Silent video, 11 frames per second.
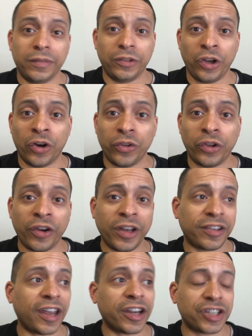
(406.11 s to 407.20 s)
You know, during the
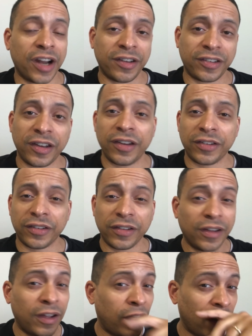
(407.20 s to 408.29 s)
Sega Genesis
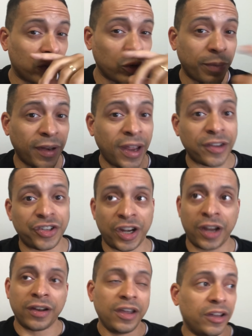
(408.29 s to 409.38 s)
Super NES
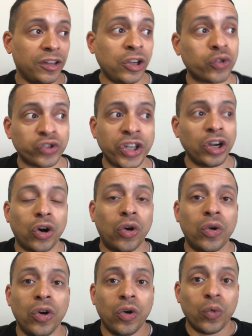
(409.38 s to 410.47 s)
gen, Neo
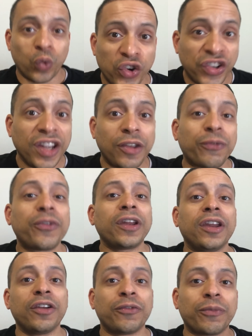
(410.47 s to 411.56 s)
Geo was the
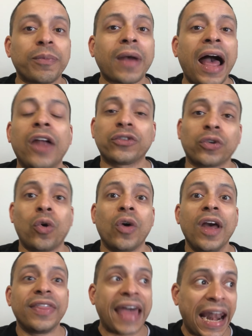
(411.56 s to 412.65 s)
definitive console
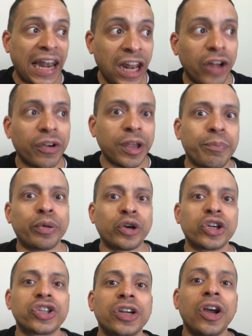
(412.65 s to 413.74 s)
that literally
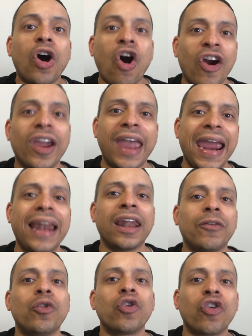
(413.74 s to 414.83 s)
pushed
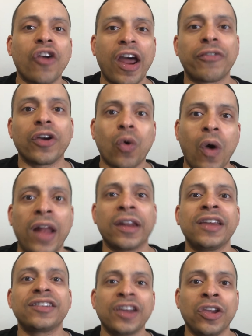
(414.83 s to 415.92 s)
arcade-level graphic
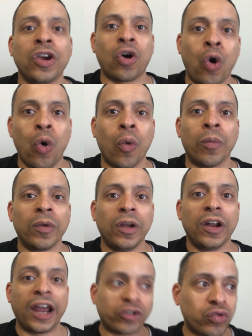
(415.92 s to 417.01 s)
qualities in your home.
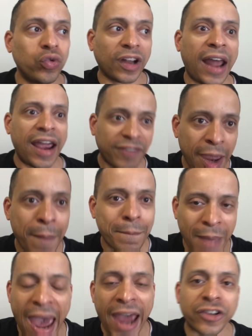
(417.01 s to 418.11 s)
Like, true to life, it
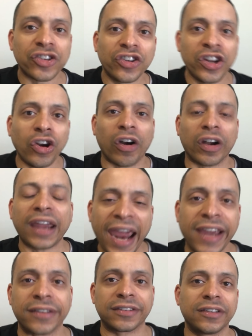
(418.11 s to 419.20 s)
matched the
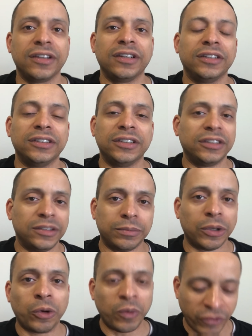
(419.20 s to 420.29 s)
arcades.
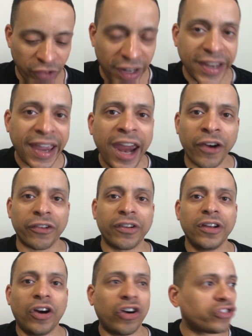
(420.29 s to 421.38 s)
But no one really cared.
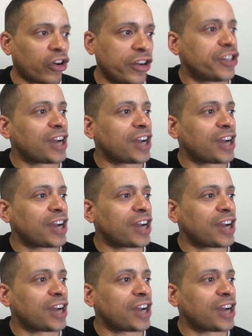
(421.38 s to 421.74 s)
Atari